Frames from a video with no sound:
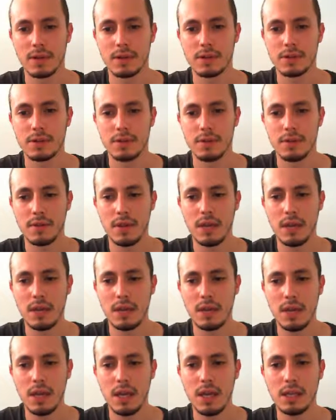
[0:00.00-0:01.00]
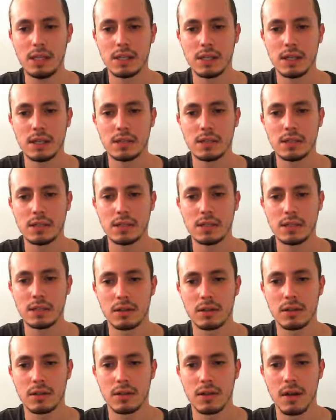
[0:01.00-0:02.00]
So the easiest
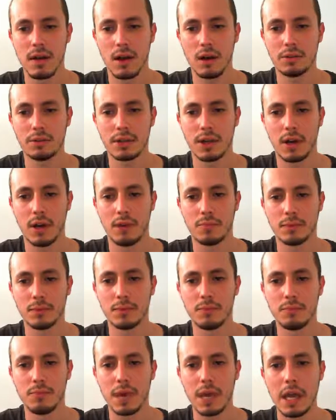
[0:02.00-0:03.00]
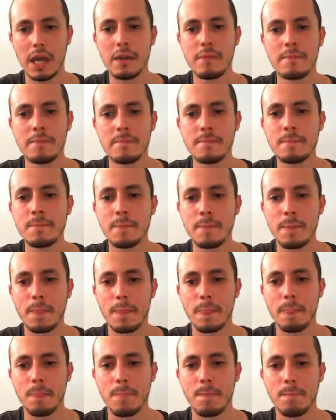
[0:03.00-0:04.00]
outcome could be,
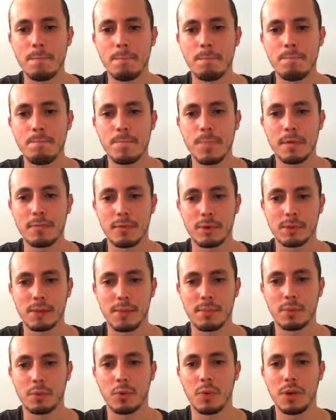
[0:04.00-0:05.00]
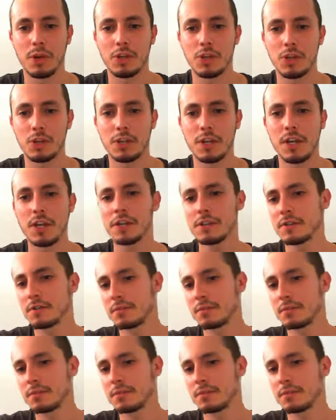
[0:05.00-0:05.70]
for example, queen g6.